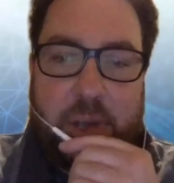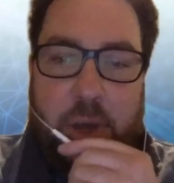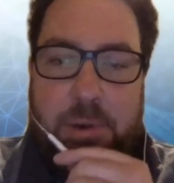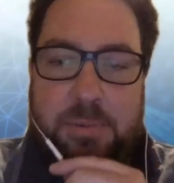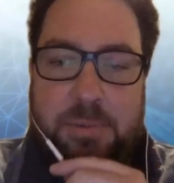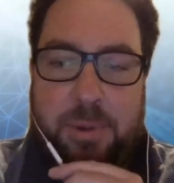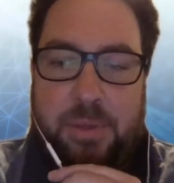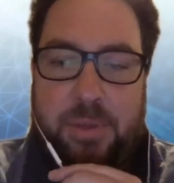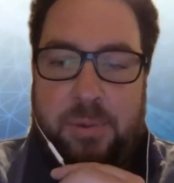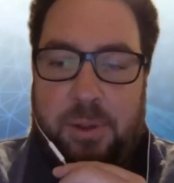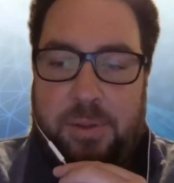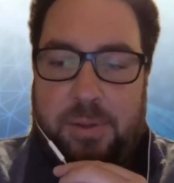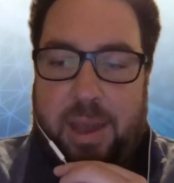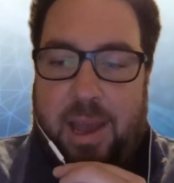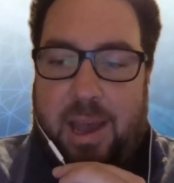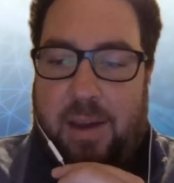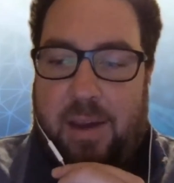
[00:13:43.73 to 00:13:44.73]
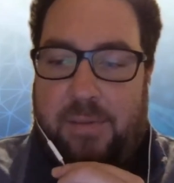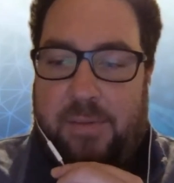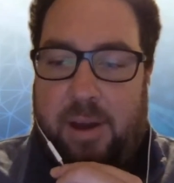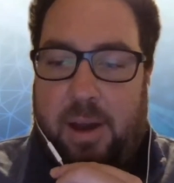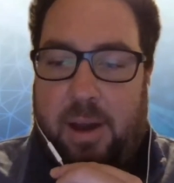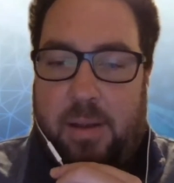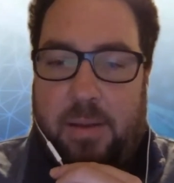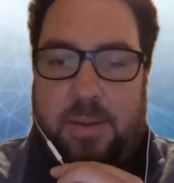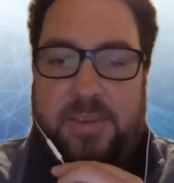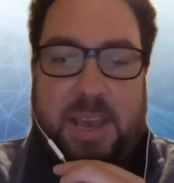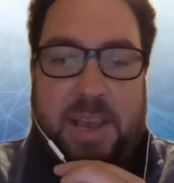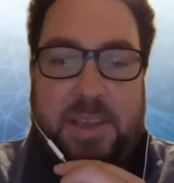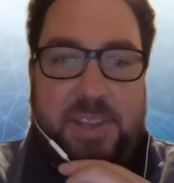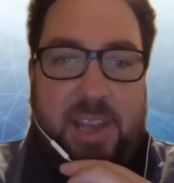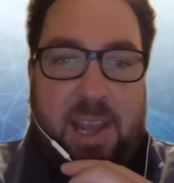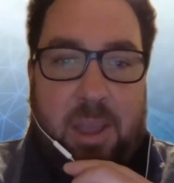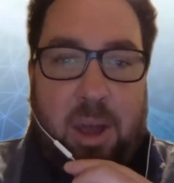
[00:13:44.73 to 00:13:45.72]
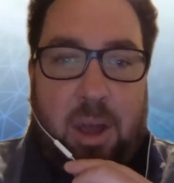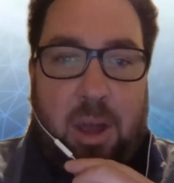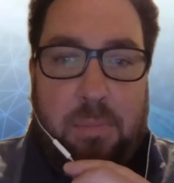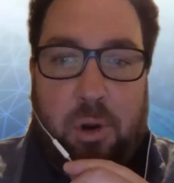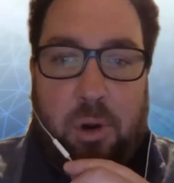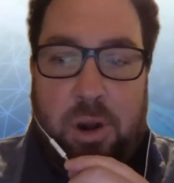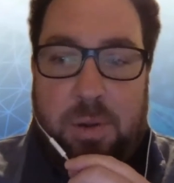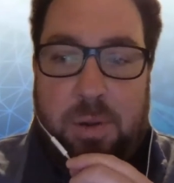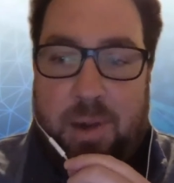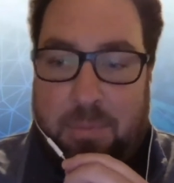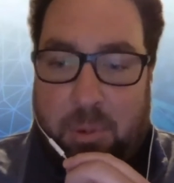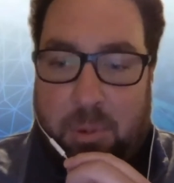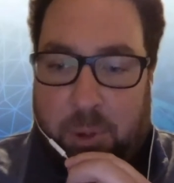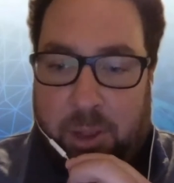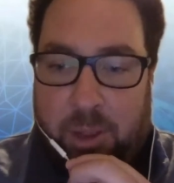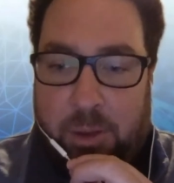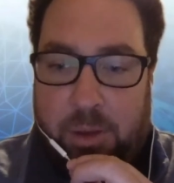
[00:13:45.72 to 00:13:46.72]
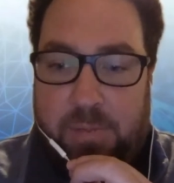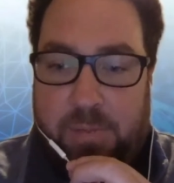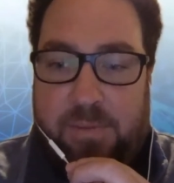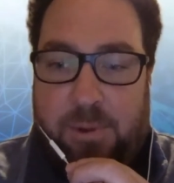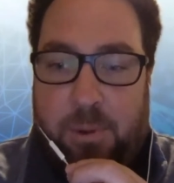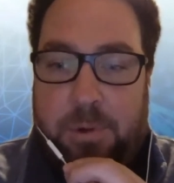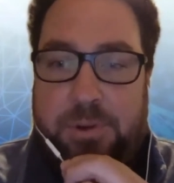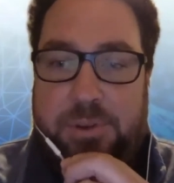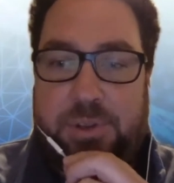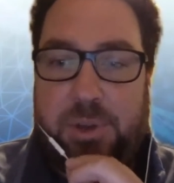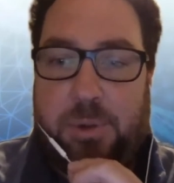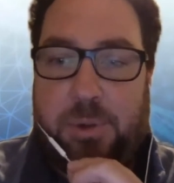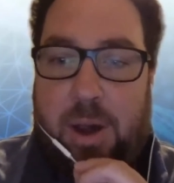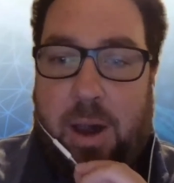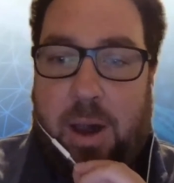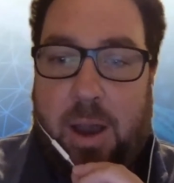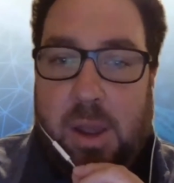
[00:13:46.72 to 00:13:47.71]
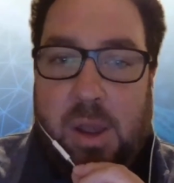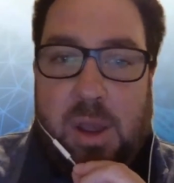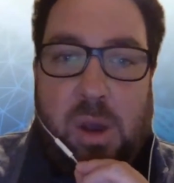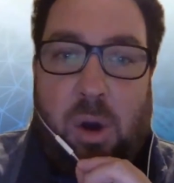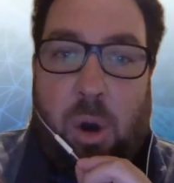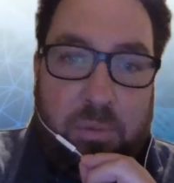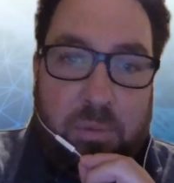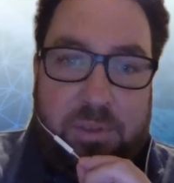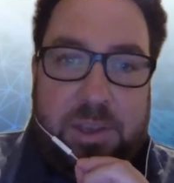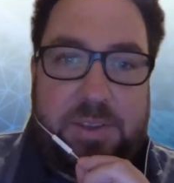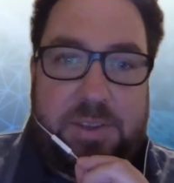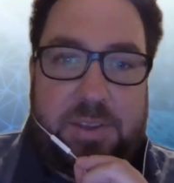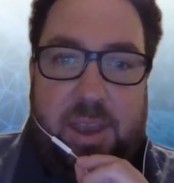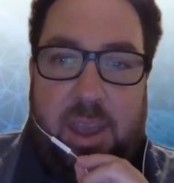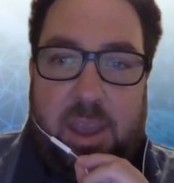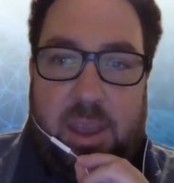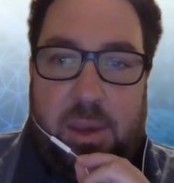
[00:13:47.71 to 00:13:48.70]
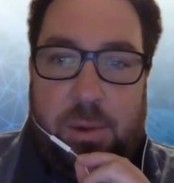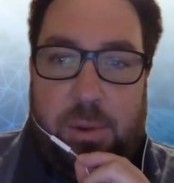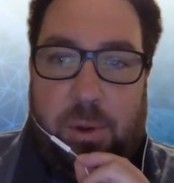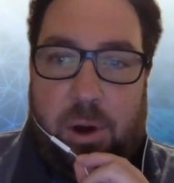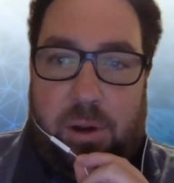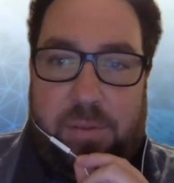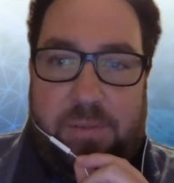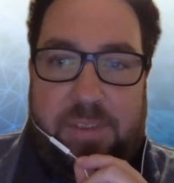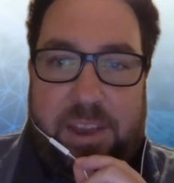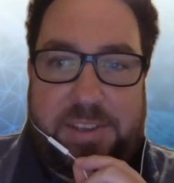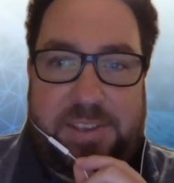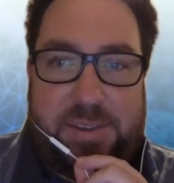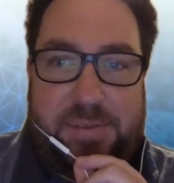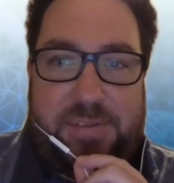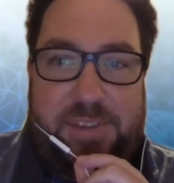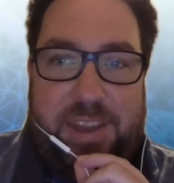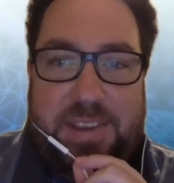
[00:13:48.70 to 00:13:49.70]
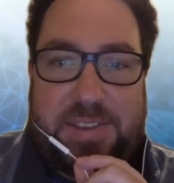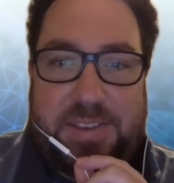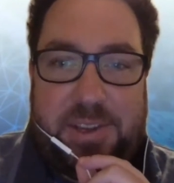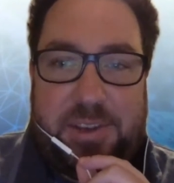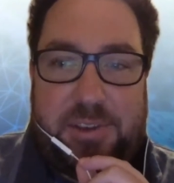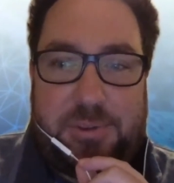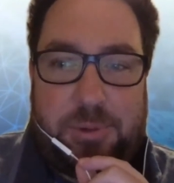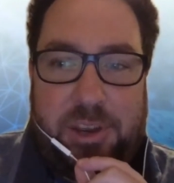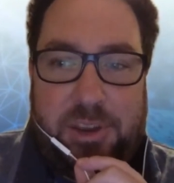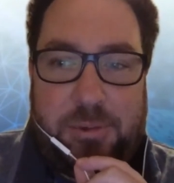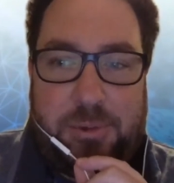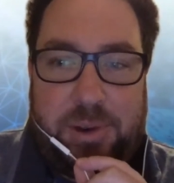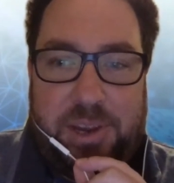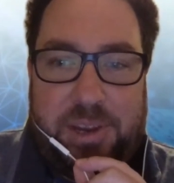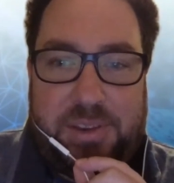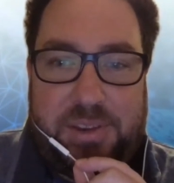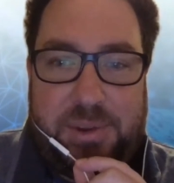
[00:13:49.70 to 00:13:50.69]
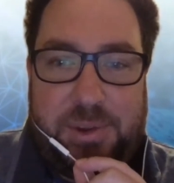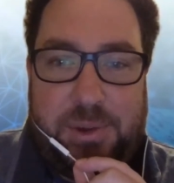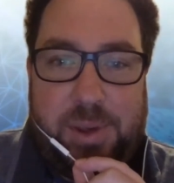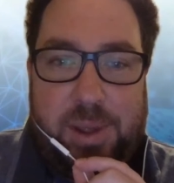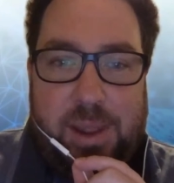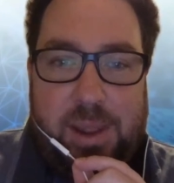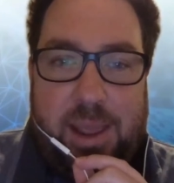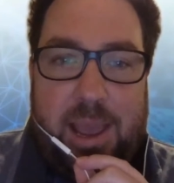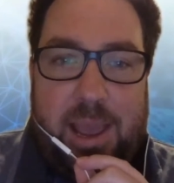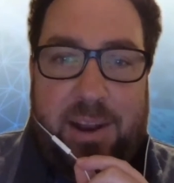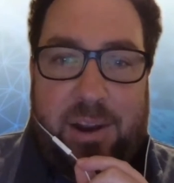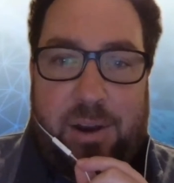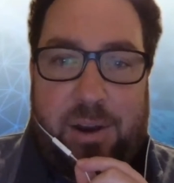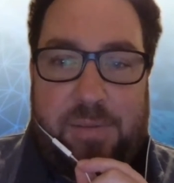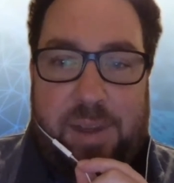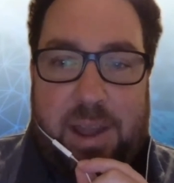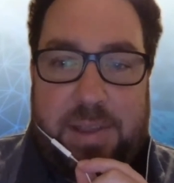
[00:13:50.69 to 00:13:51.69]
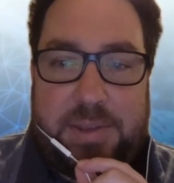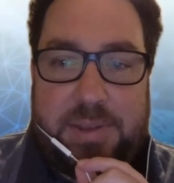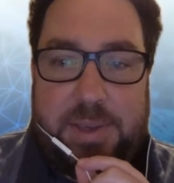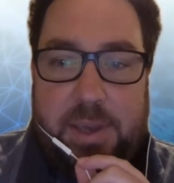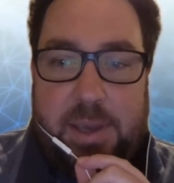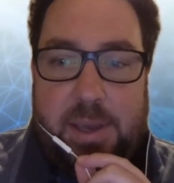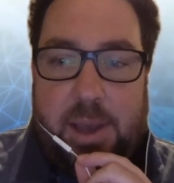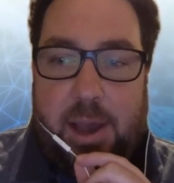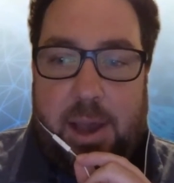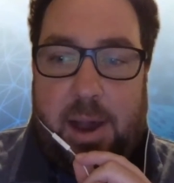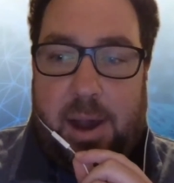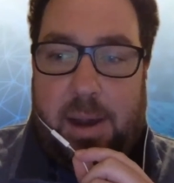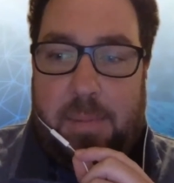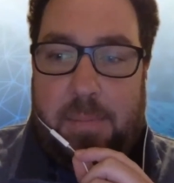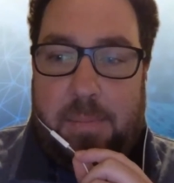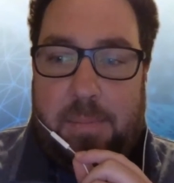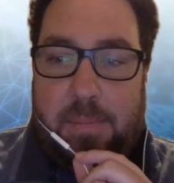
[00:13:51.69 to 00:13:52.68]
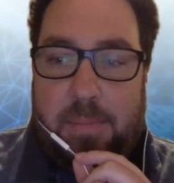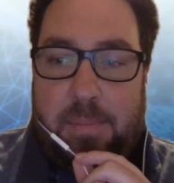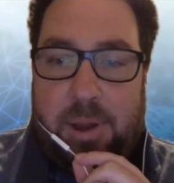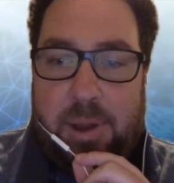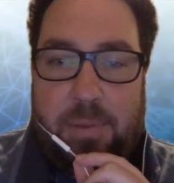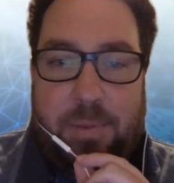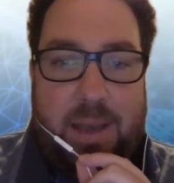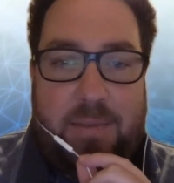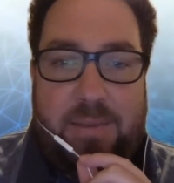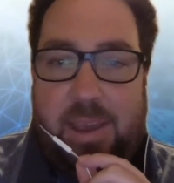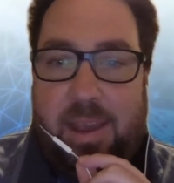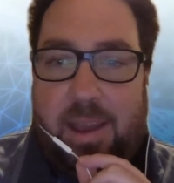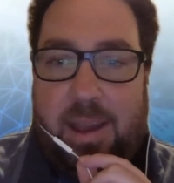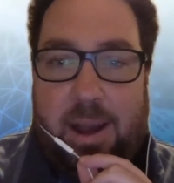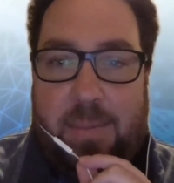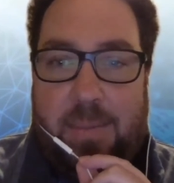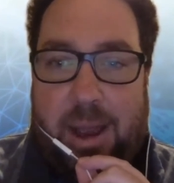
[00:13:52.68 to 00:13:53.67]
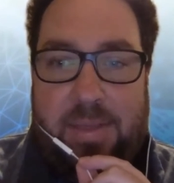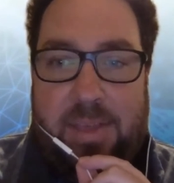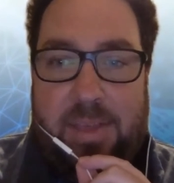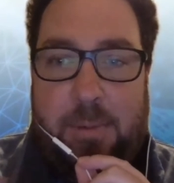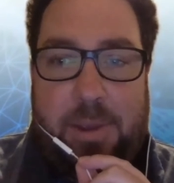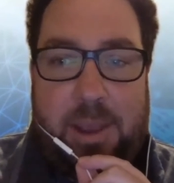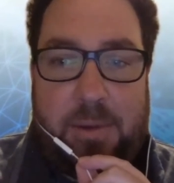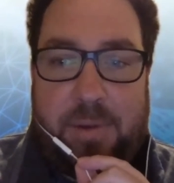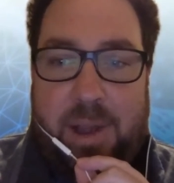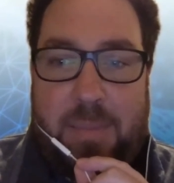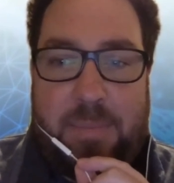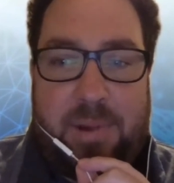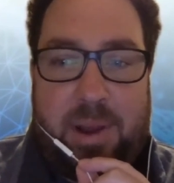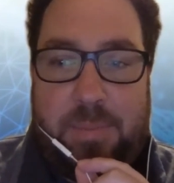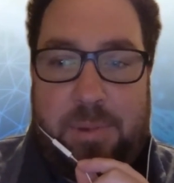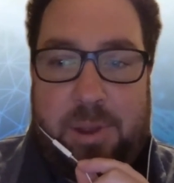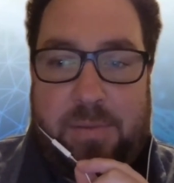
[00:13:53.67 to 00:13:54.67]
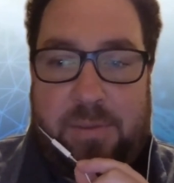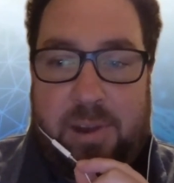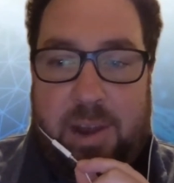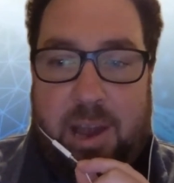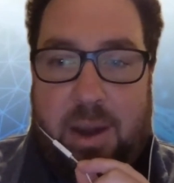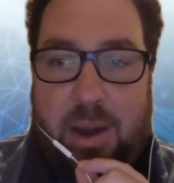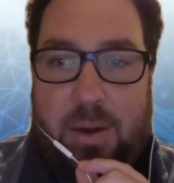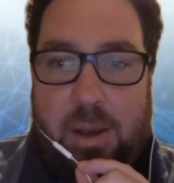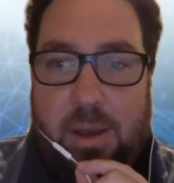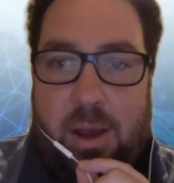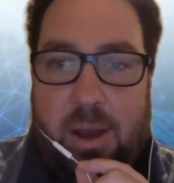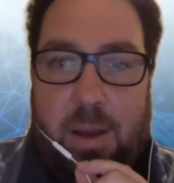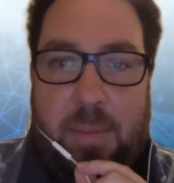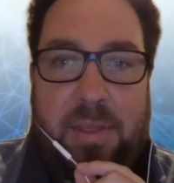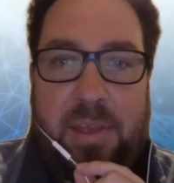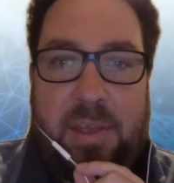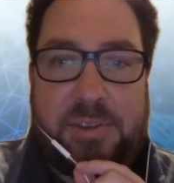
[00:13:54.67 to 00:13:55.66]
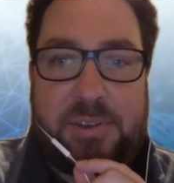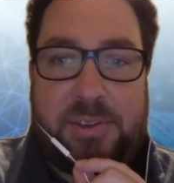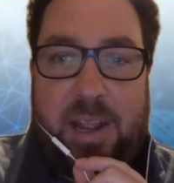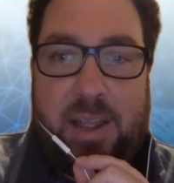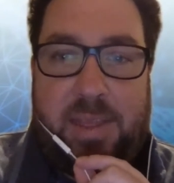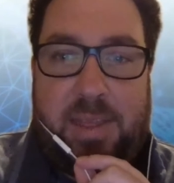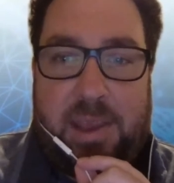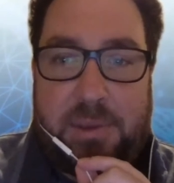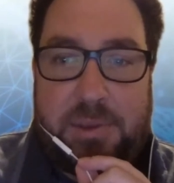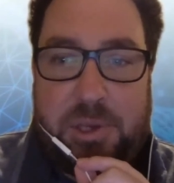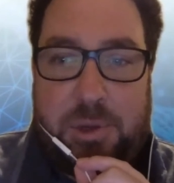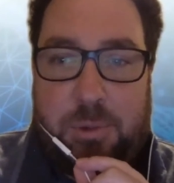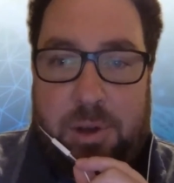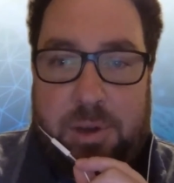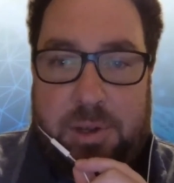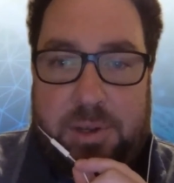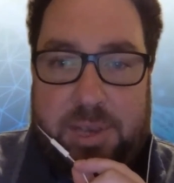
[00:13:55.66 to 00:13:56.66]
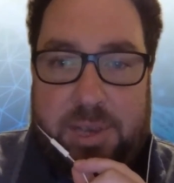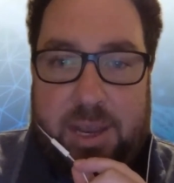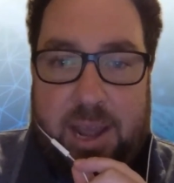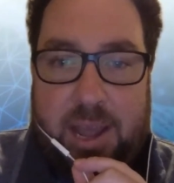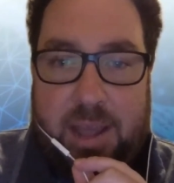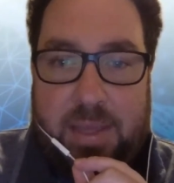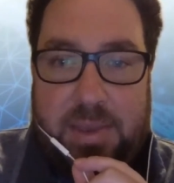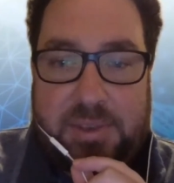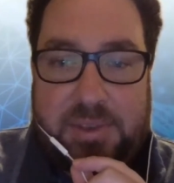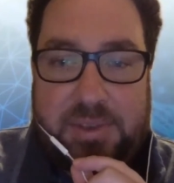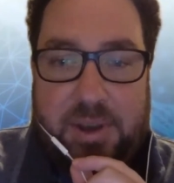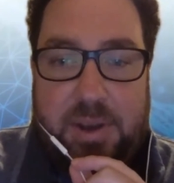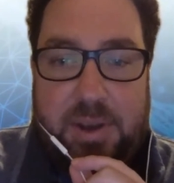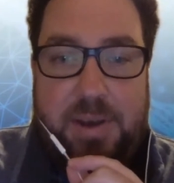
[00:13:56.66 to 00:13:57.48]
we're thrilled to have STL on board, and we're really looking forward to hopefully seeing you all face to face in 2022 at our events. But Ravi, I think we can wrap it up here for now, unless there's anything else you want to say to end this on.